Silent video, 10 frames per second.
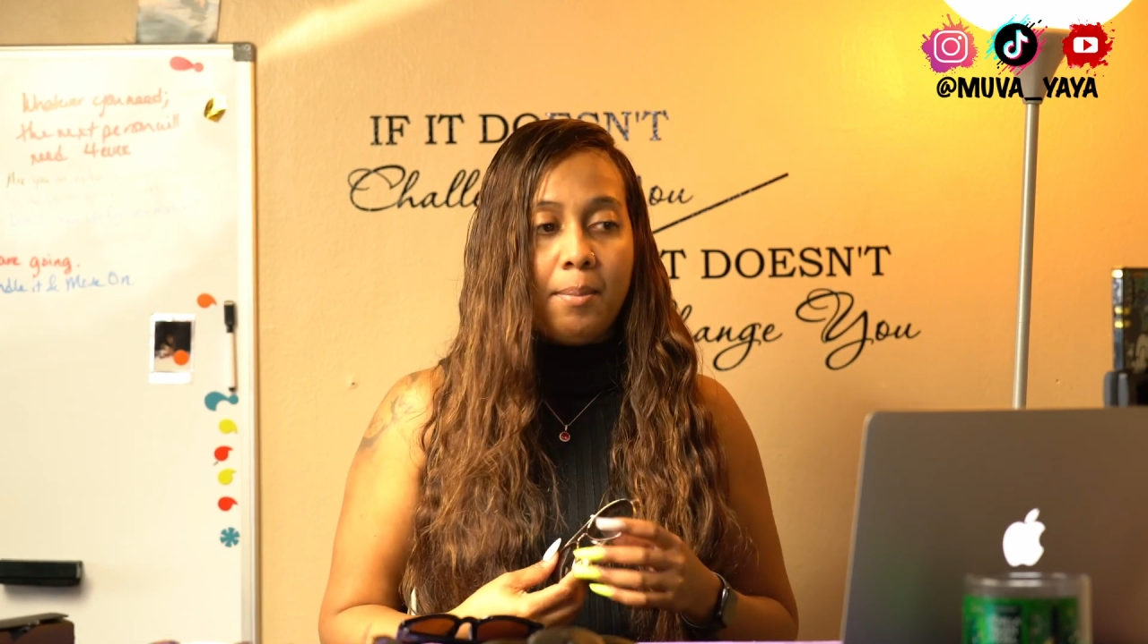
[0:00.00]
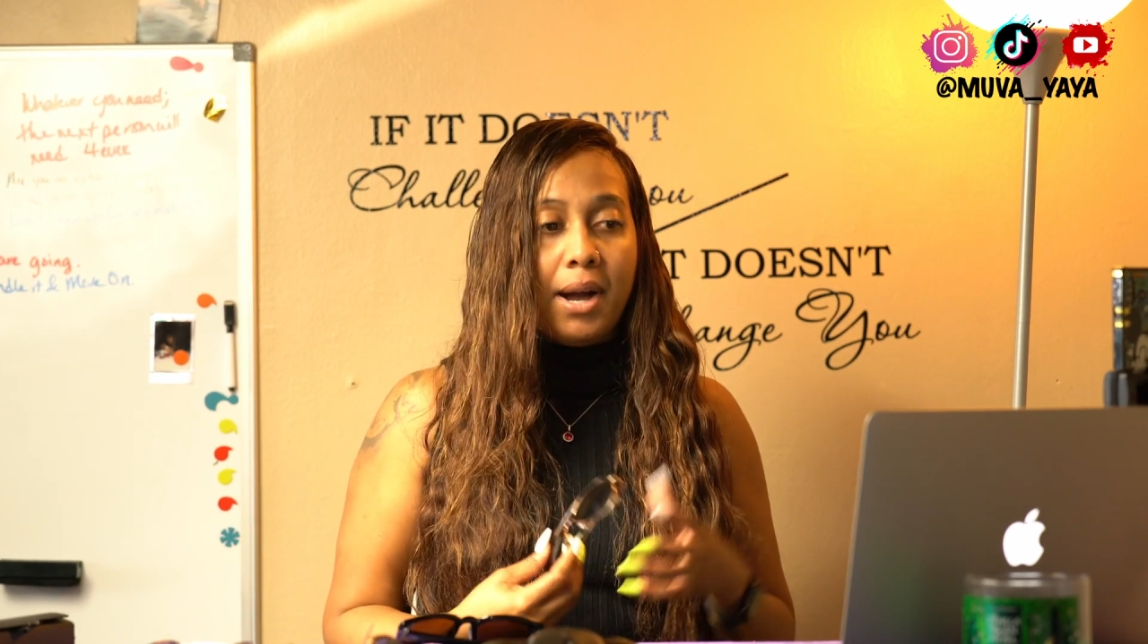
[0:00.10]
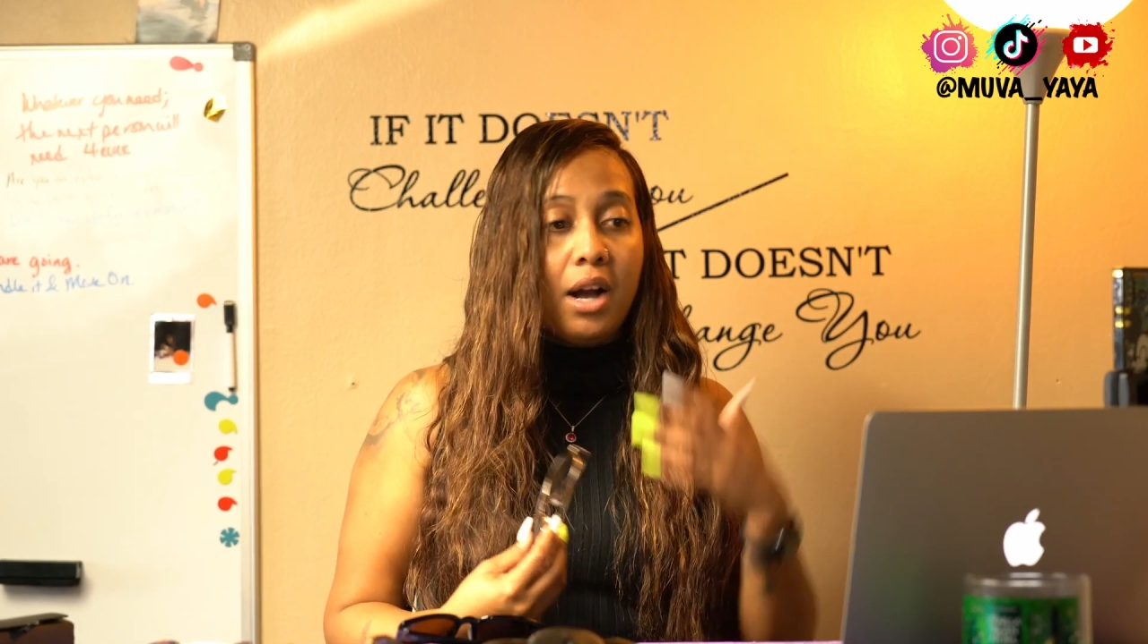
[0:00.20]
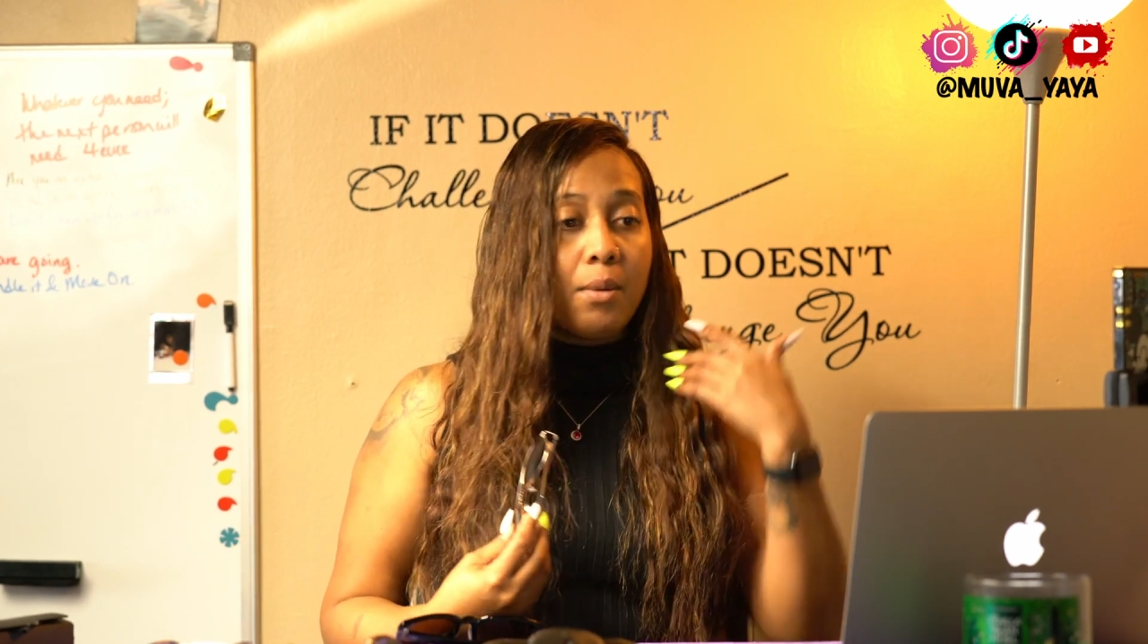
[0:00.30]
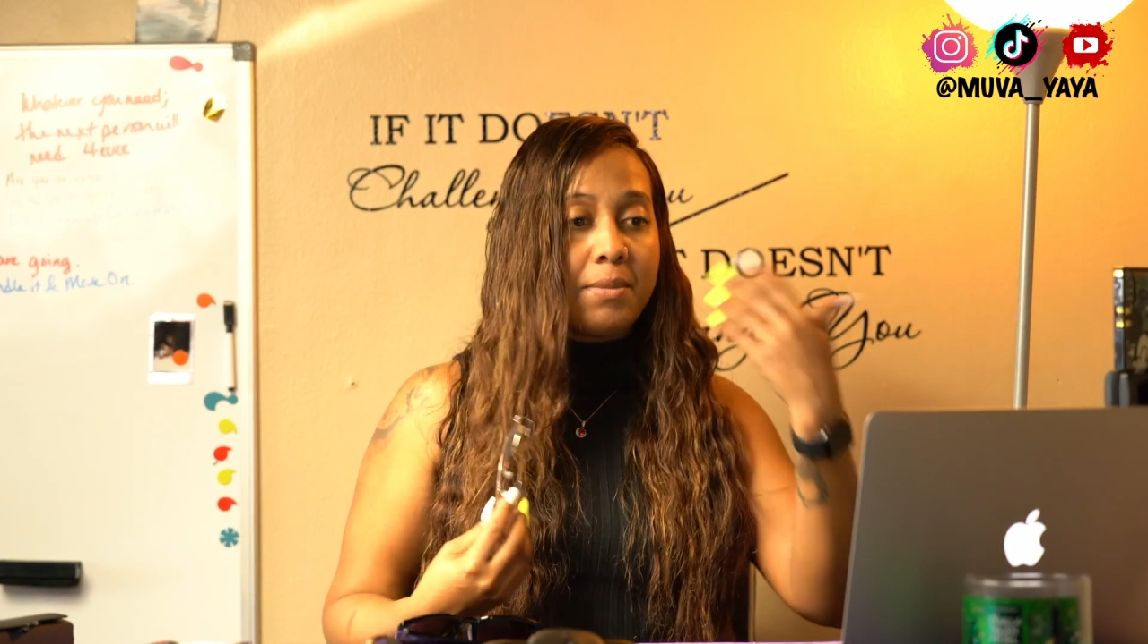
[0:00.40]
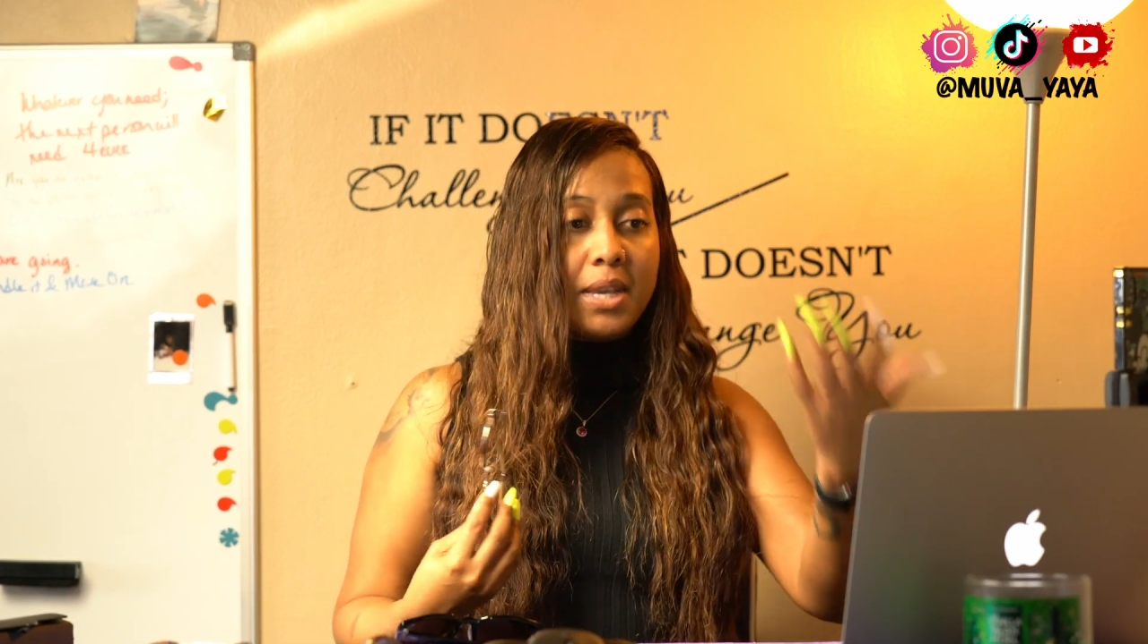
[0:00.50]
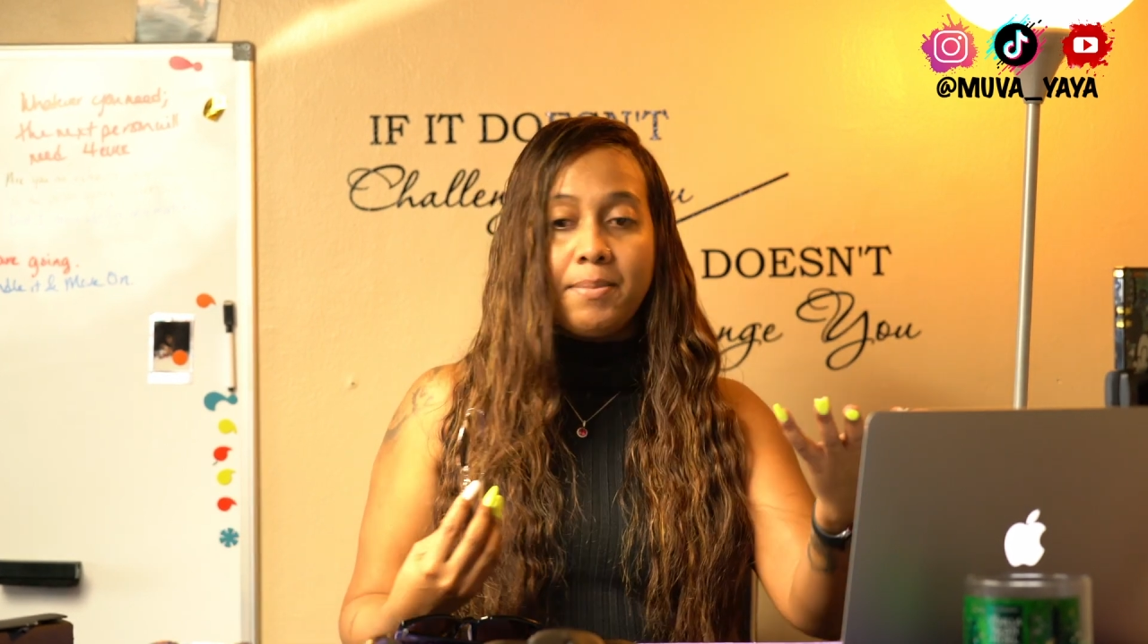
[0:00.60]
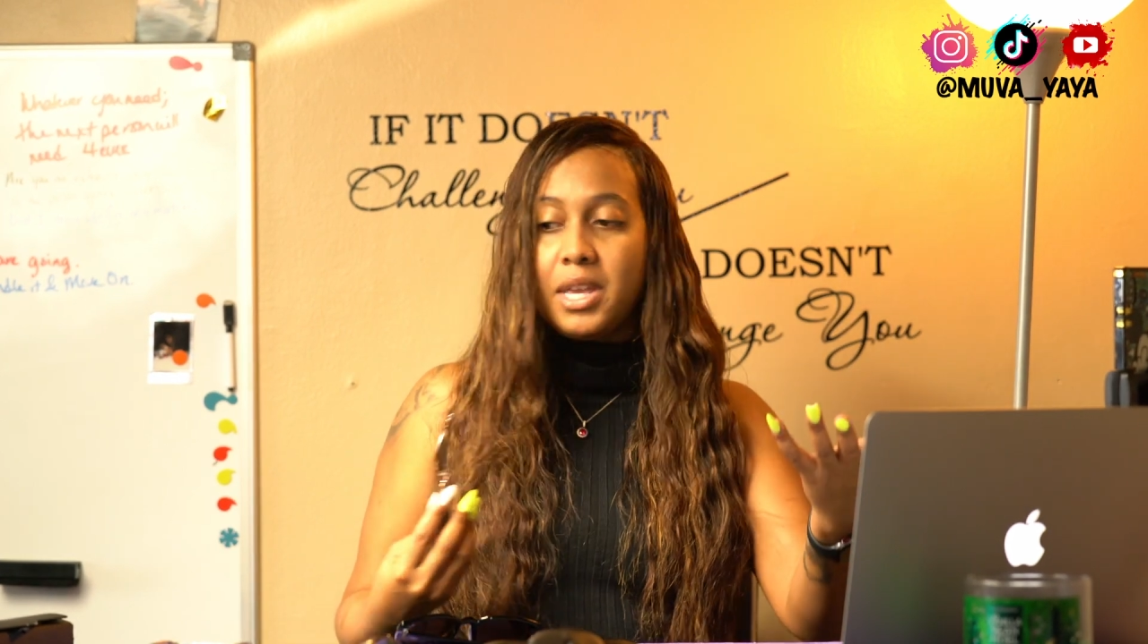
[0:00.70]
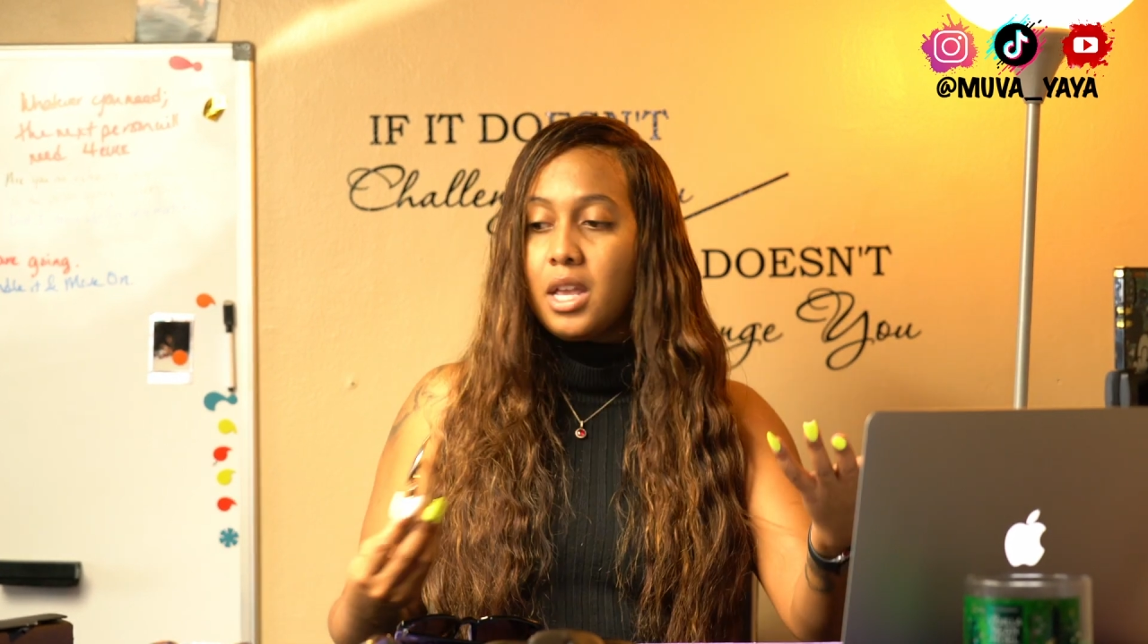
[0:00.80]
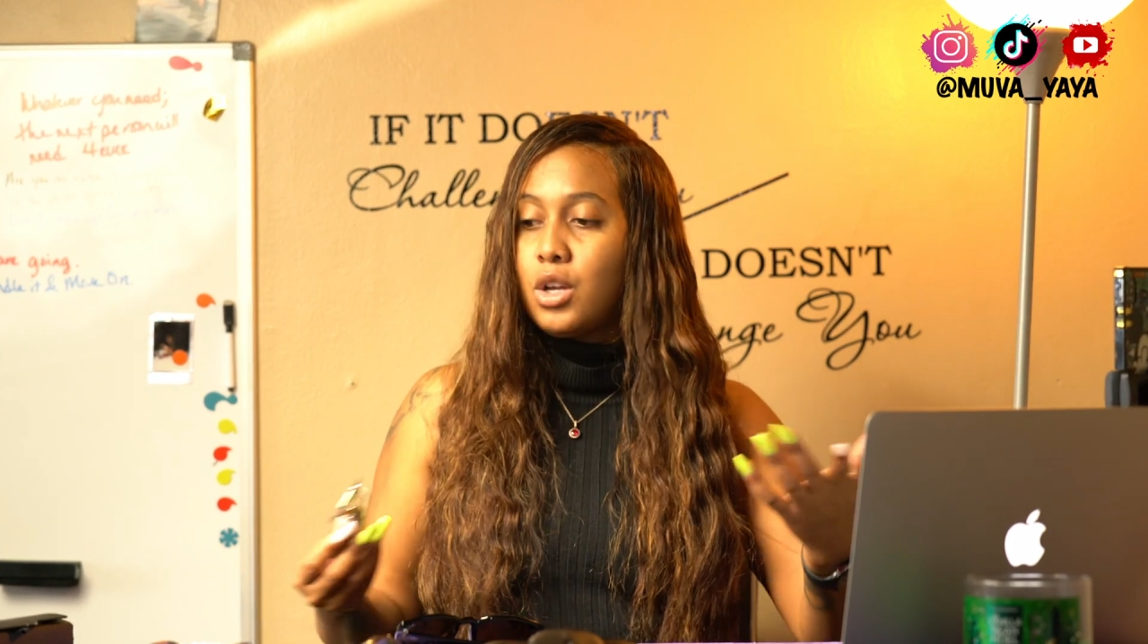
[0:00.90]
about
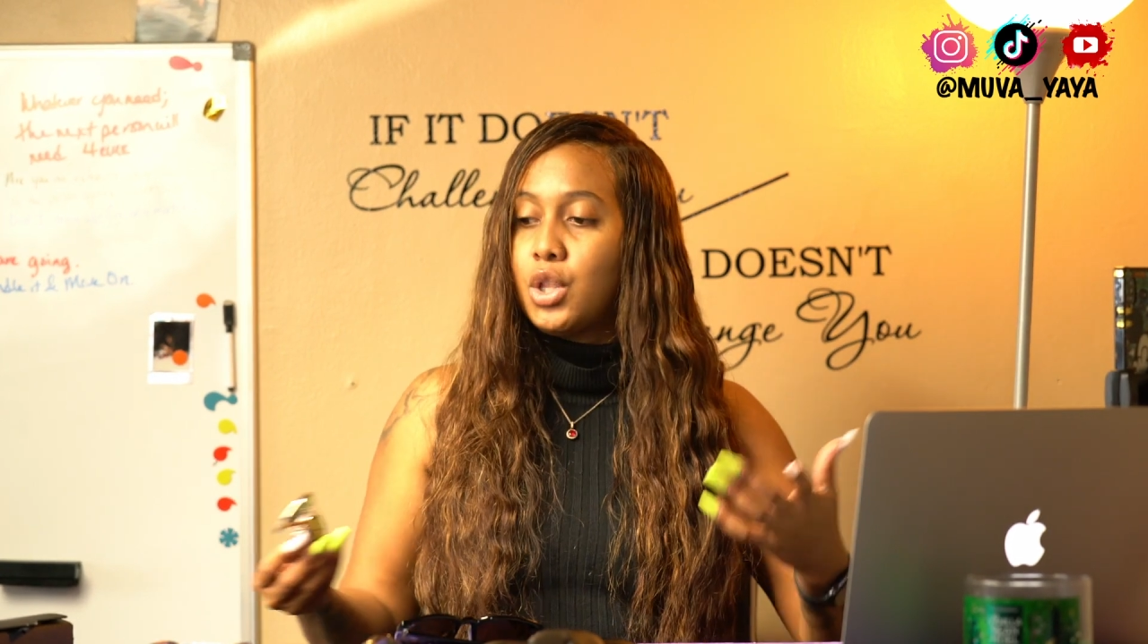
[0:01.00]
me being